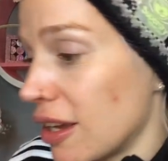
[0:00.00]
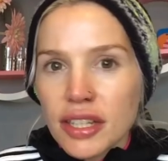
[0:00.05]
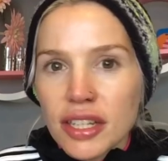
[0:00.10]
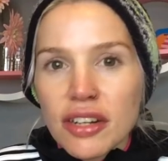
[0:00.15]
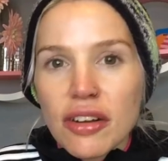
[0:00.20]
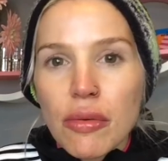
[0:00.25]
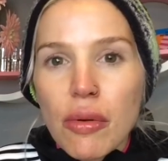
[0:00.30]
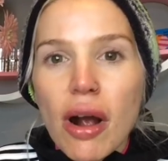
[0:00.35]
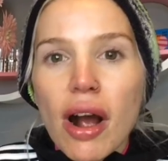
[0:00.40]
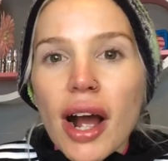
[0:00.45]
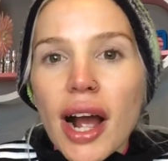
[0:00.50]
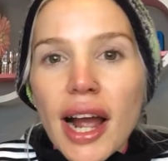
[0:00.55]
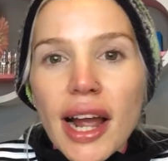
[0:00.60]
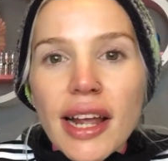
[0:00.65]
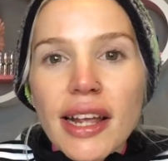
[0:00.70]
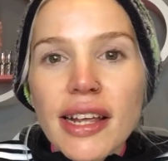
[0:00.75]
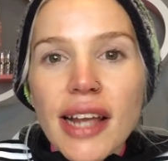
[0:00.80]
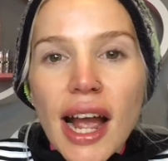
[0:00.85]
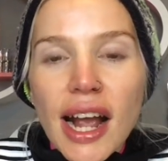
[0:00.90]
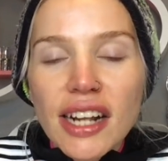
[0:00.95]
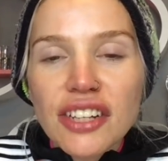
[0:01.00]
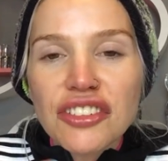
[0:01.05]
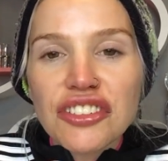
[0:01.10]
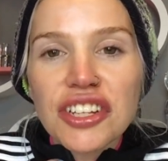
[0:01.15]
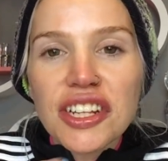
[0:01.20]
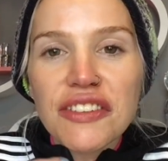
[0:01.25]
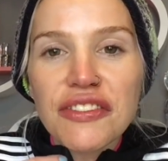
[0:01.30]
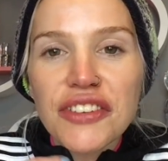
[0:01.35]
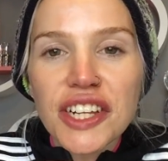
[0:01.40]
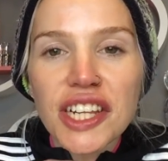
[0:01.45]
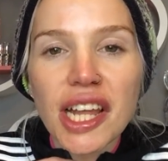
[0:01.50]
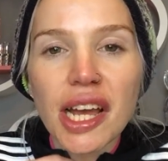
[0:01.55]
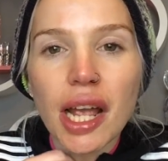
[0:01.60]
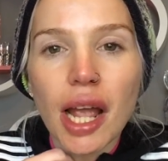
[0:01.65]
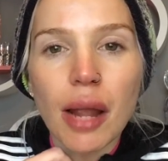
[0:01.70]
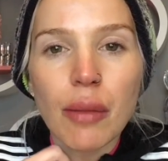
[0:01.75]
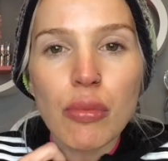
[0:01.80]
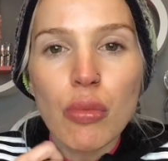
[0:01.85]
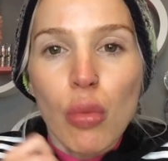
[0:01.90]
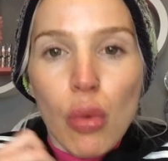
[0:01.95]
Do you know what? I actually feel
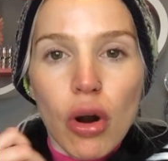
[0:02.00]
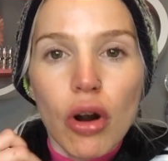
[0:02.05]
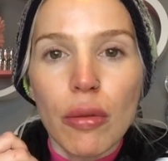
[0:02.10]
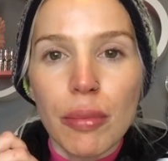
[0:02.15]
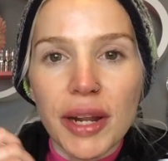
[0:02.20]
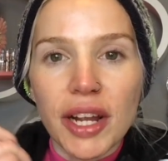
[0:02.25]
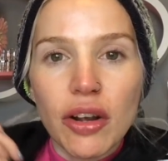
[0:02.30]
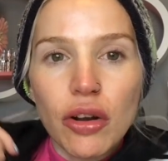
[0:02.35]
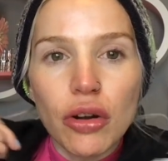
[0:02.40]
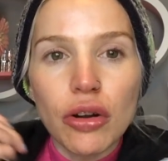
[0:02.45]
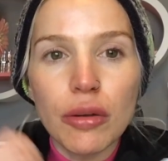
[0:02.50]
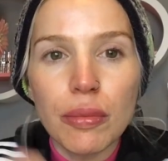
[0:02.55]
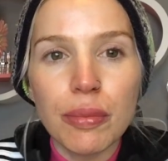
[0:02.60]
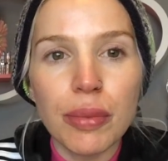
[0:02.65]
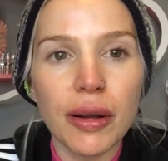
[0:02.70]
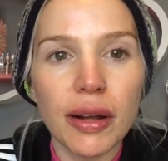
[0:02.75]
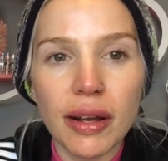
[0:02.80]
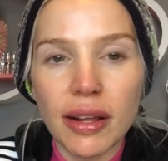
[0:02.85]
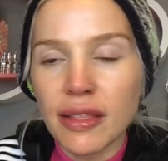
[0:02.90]
like I'm warming up.